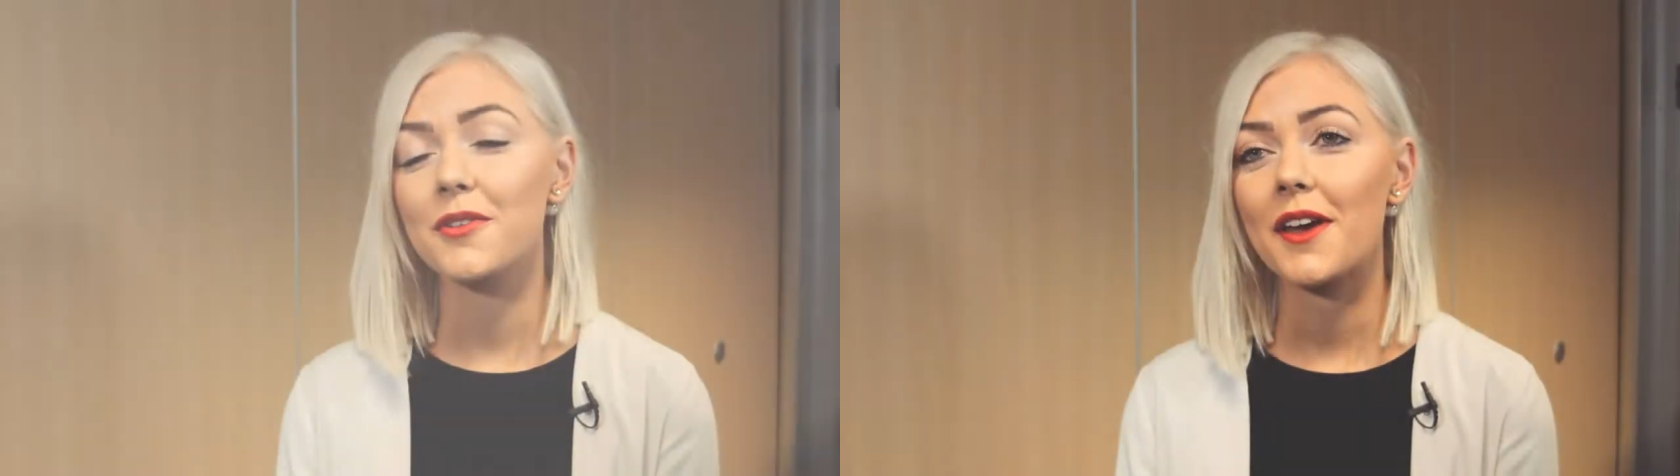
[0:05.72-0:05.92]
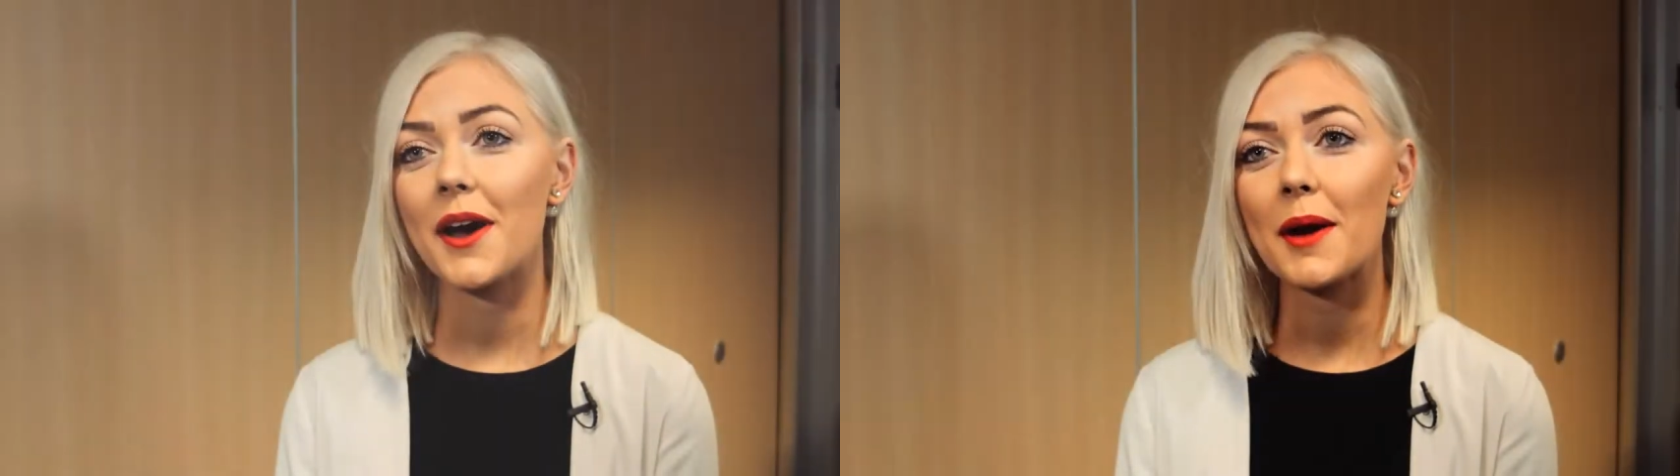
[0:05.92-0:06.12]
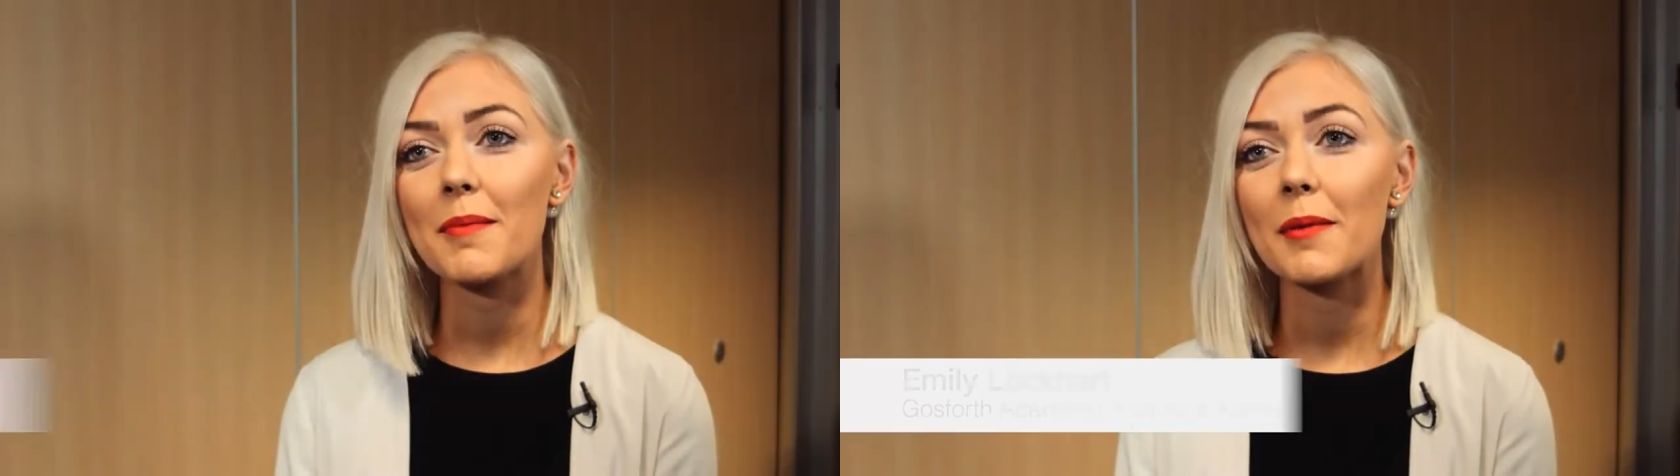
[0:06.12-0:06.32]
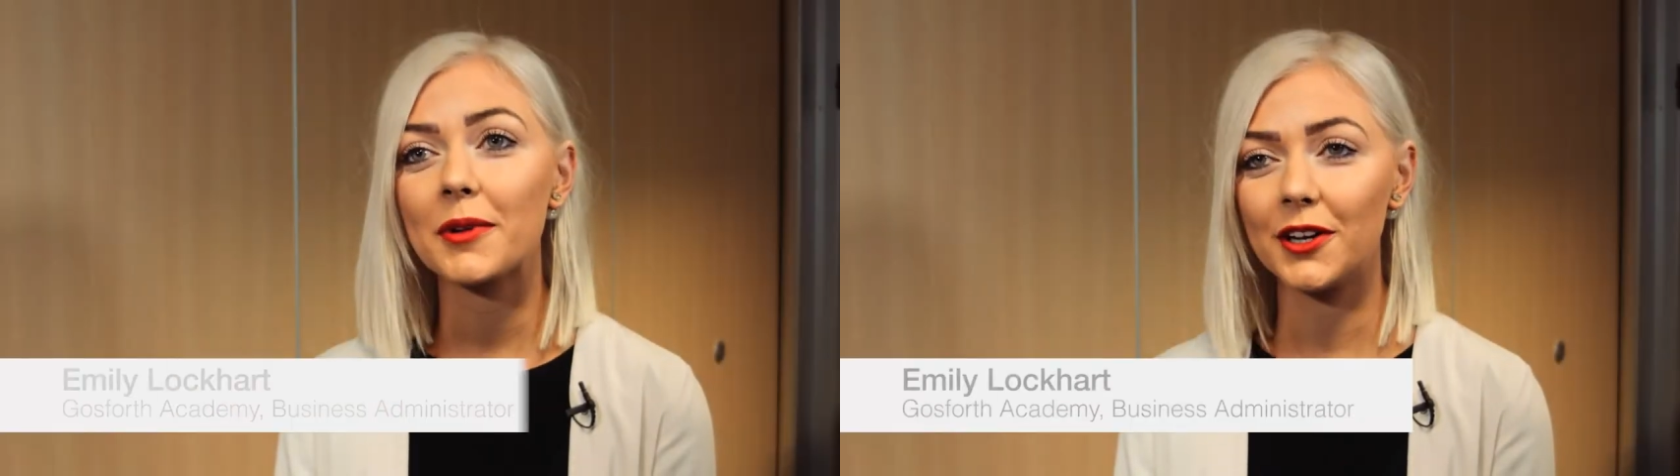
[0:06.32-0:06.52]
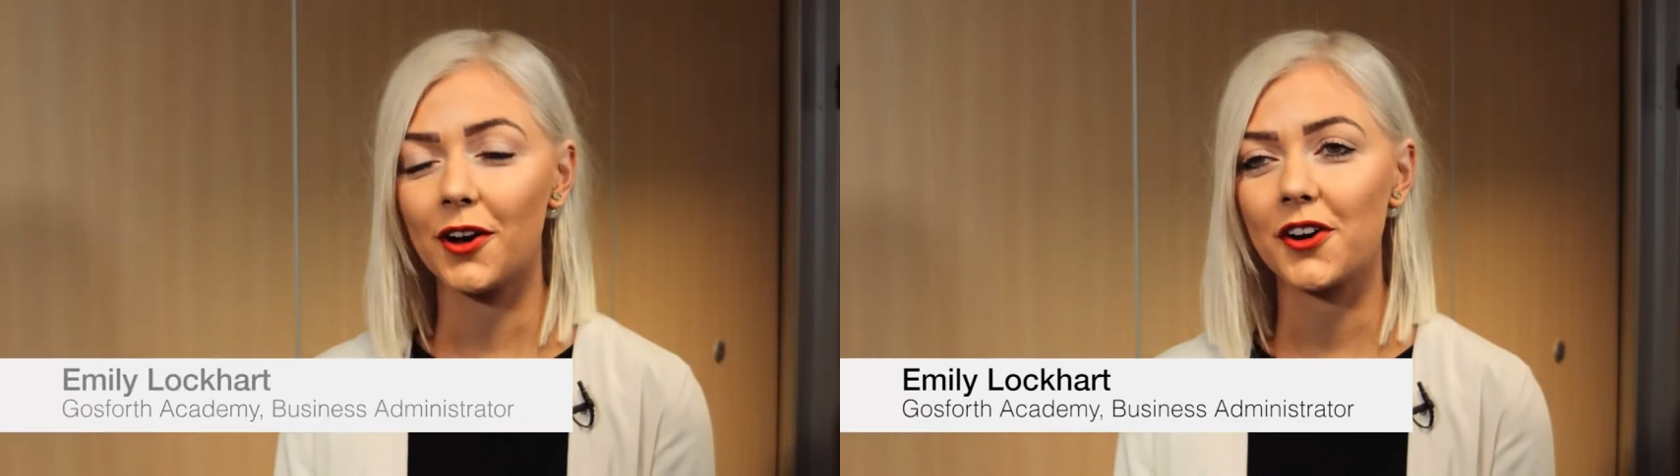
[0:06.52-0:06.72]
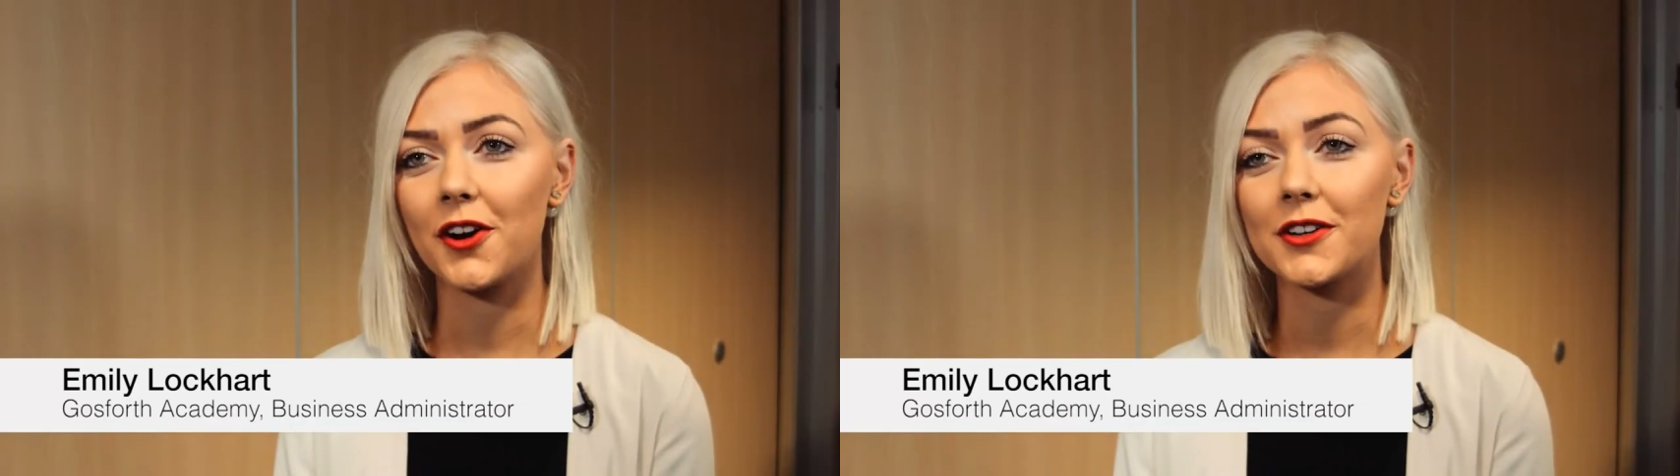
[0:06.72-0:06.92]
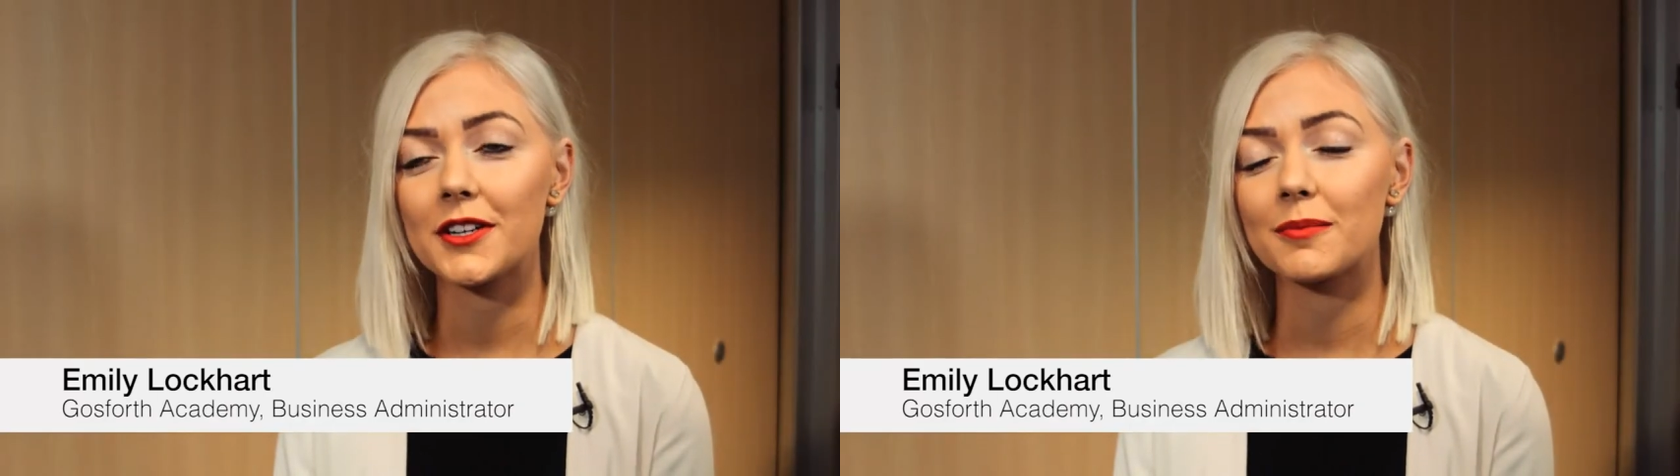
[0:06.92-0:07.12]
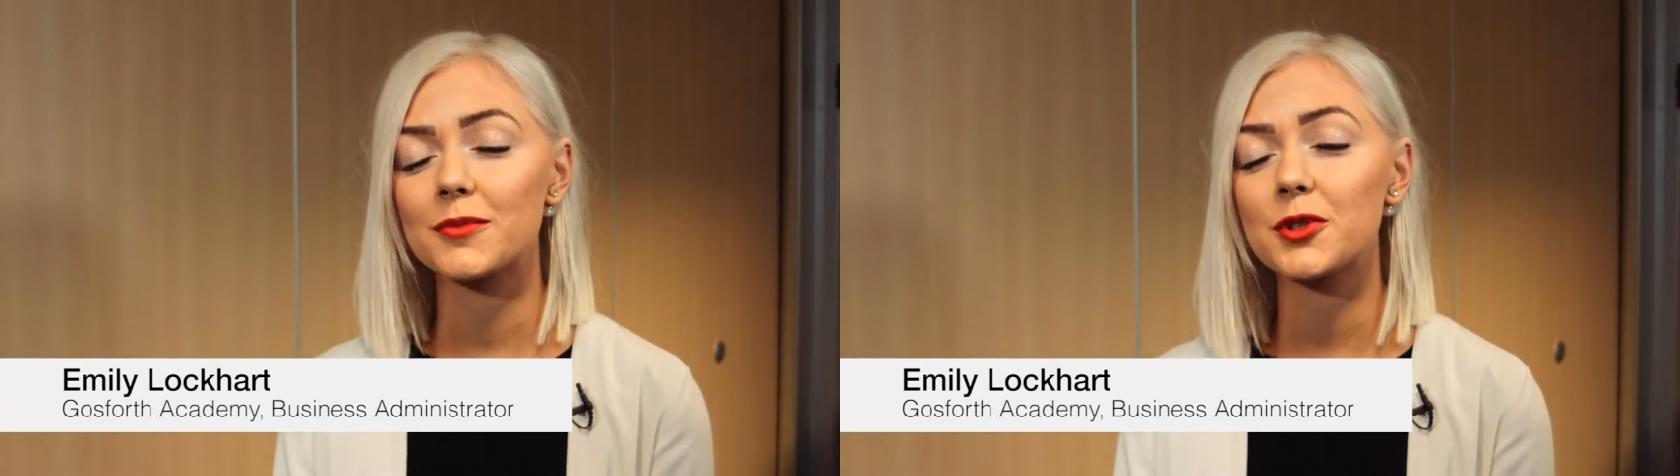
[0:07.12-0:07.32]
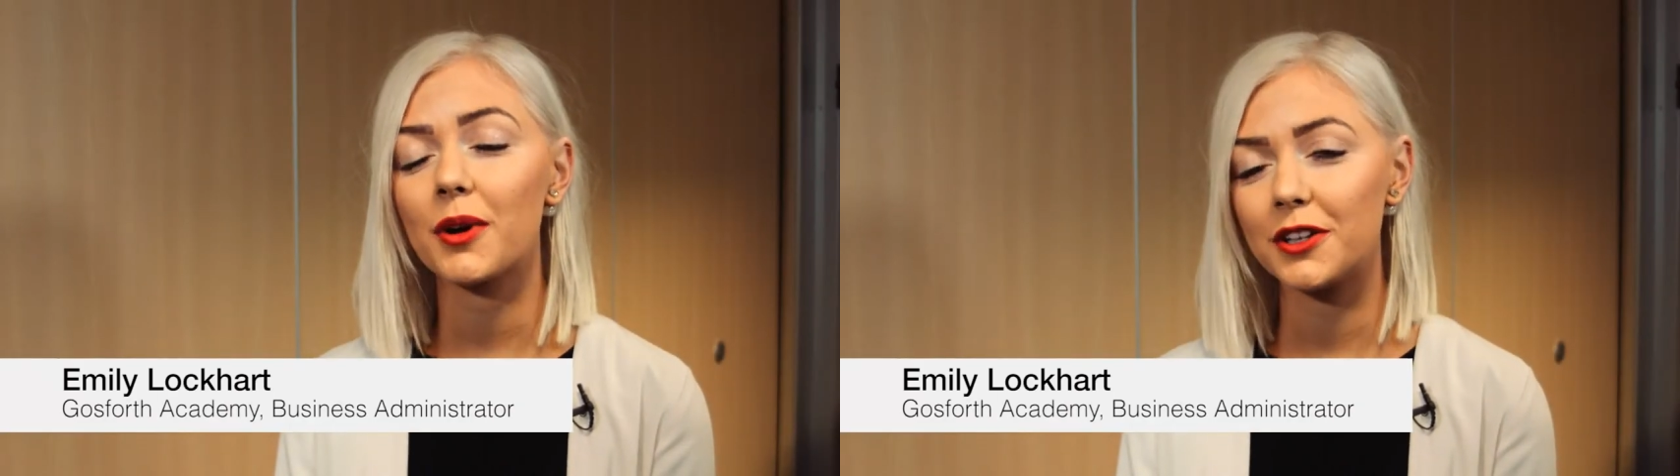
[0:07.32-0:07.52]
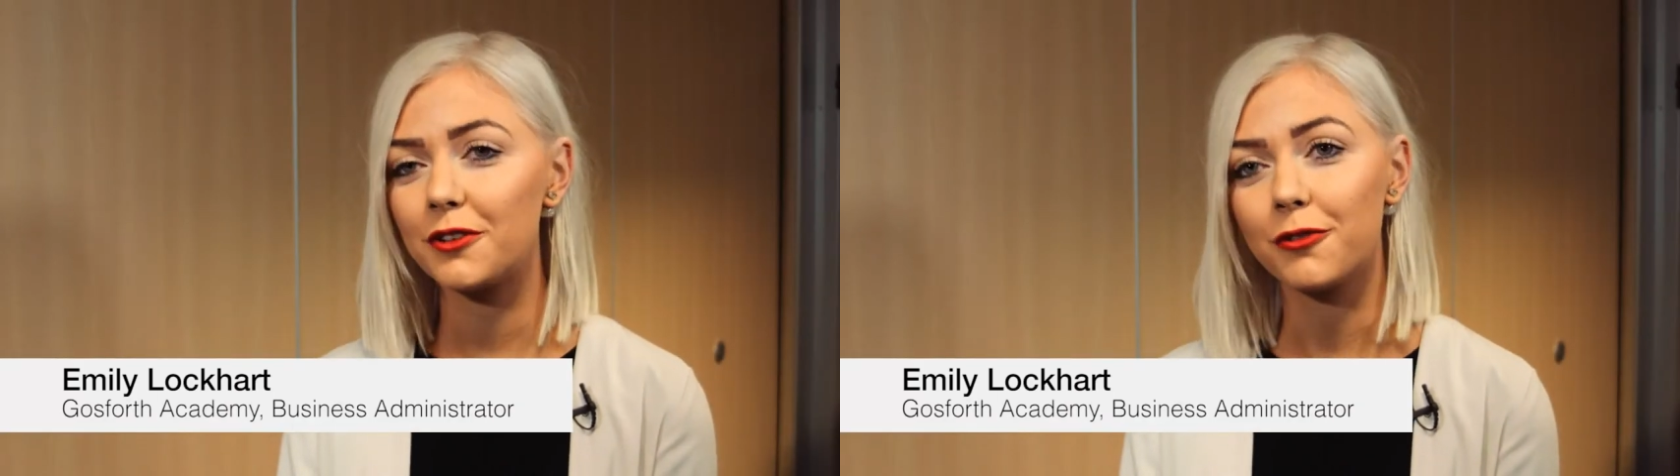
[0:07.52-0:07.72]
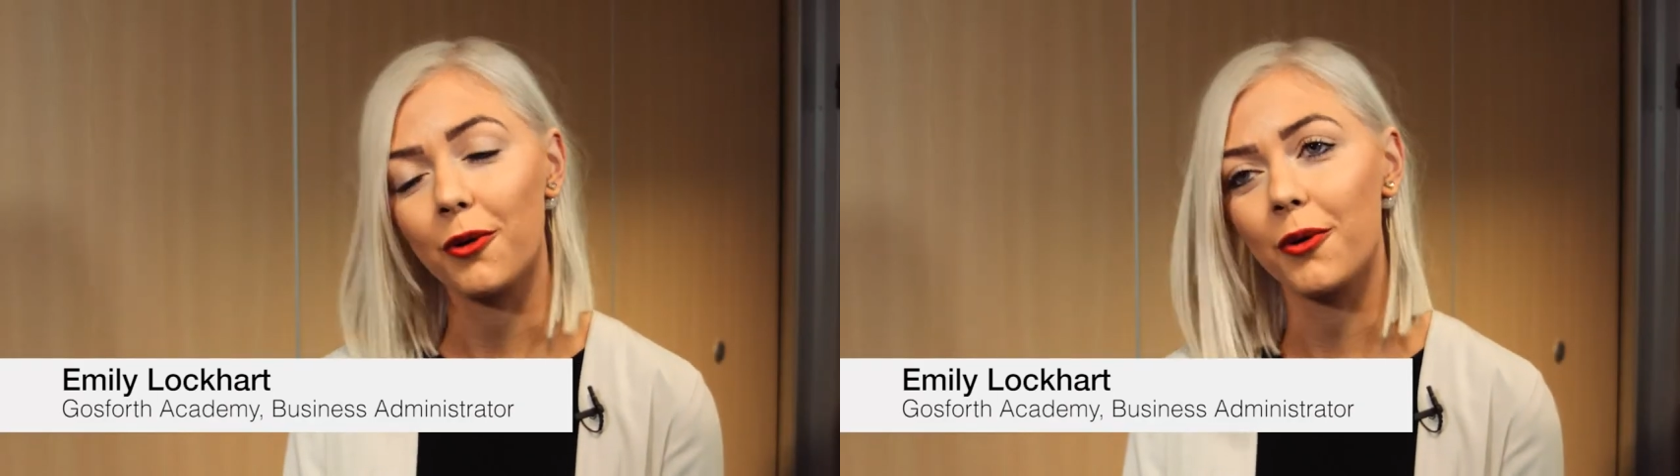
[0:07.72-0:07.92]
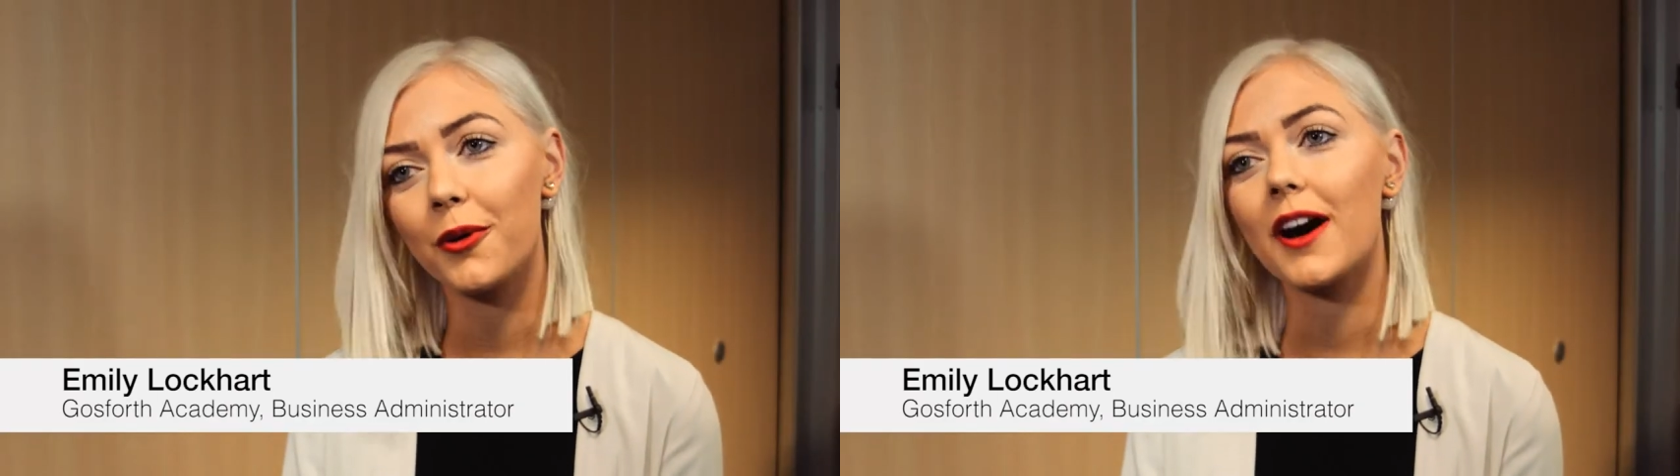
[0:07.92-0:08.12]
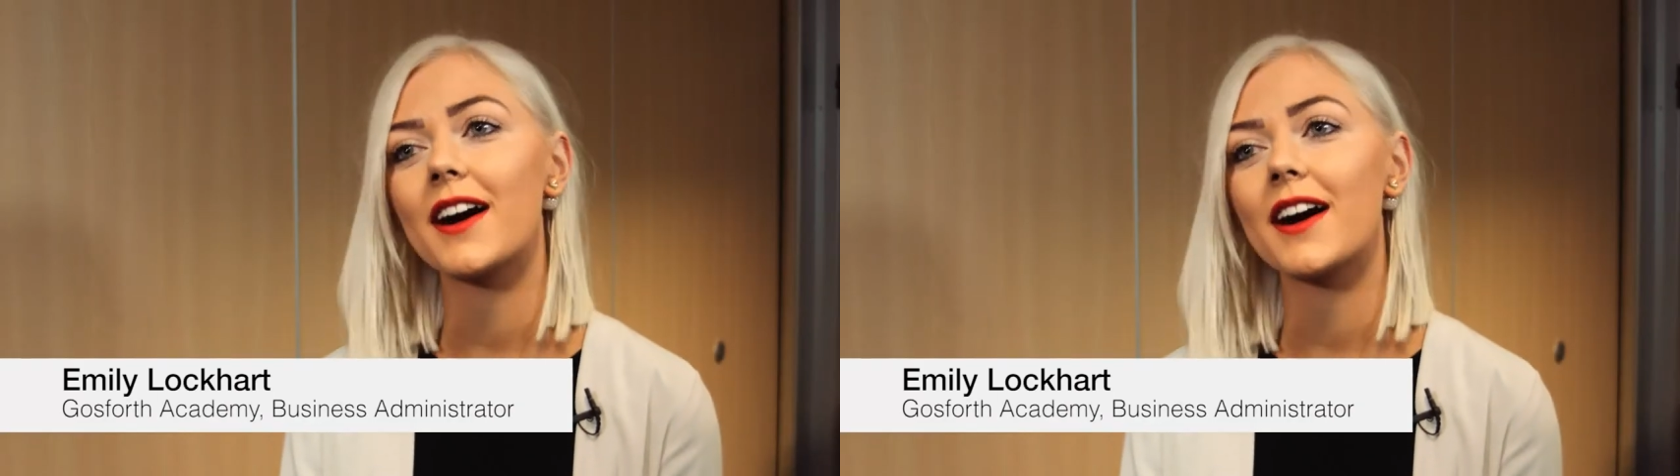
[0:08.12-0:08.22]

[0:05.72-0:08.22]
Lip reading: there, I'm Emily Lockhart, I'm 24,